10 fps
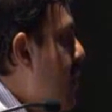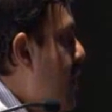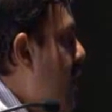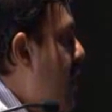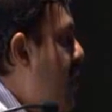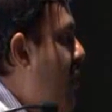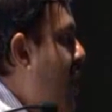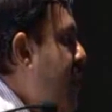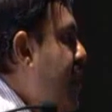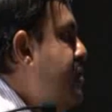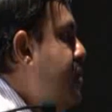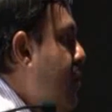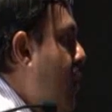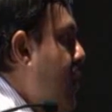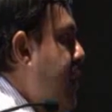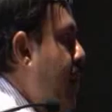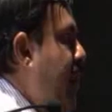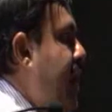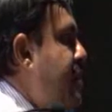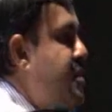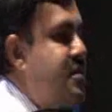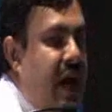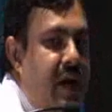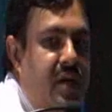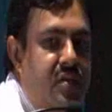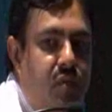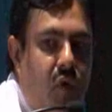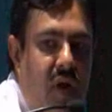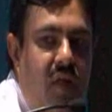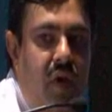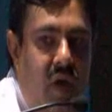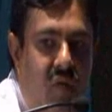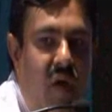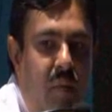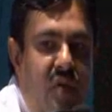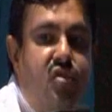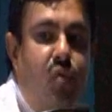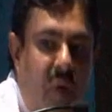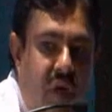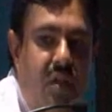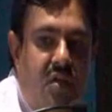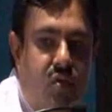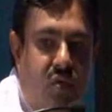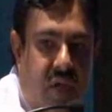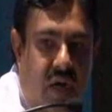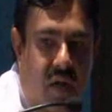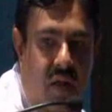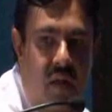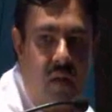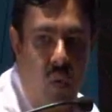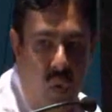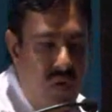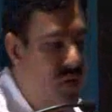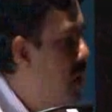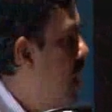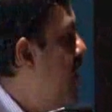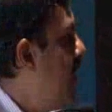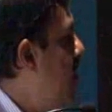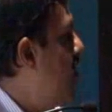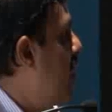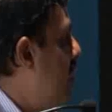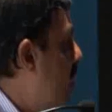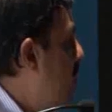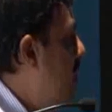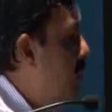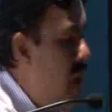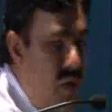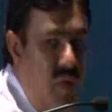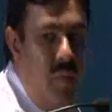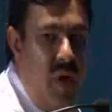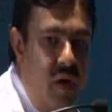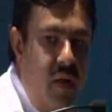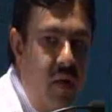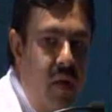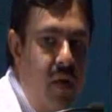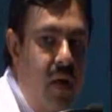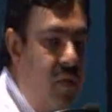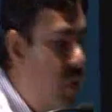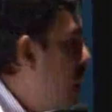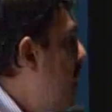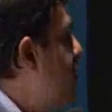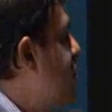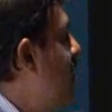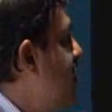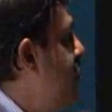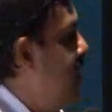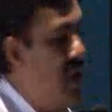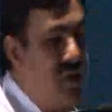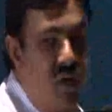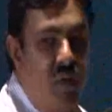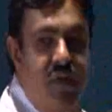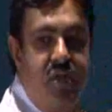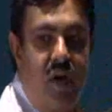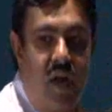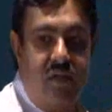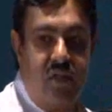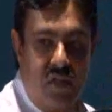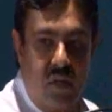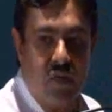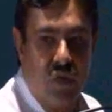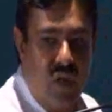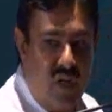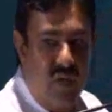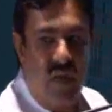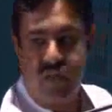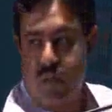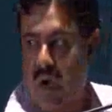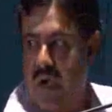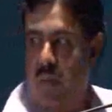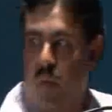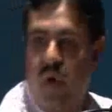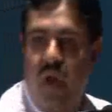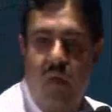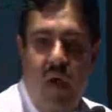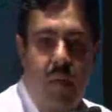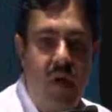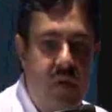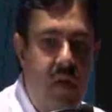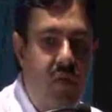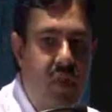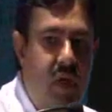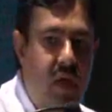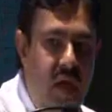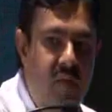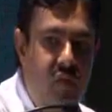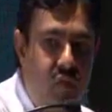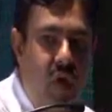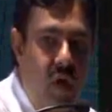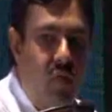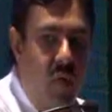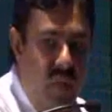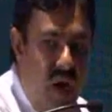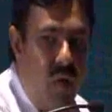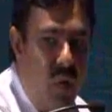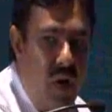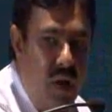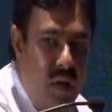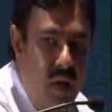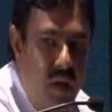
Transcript: real requirements, all the application scientists, what are the requirements to meet these societal goals, and then worked out in a backward manner and worked out the specification of this radar system. So that's why these multi-mode requirements and everything came from that only.